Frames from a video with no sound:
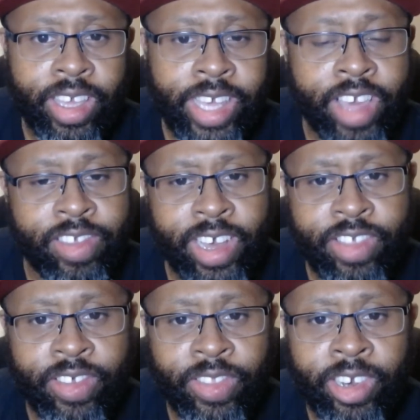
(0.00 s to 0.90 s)
He has
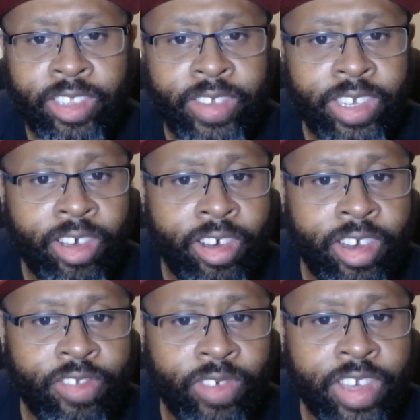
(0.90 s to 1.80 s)
133
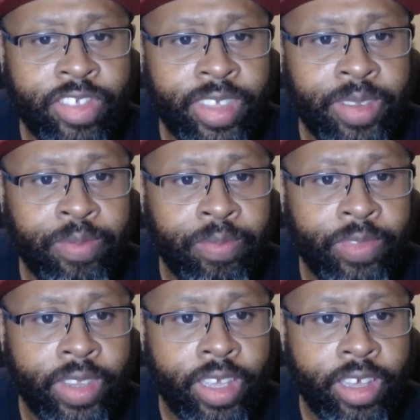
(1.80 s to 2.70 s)
yards rushing.
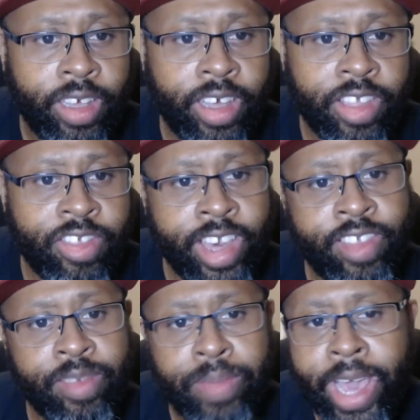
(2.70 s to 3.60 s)
Uh,
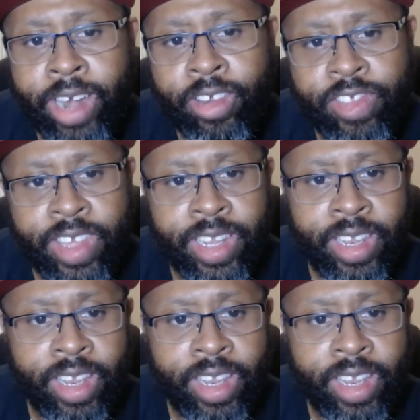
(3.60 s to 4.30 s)
Jason Patterson,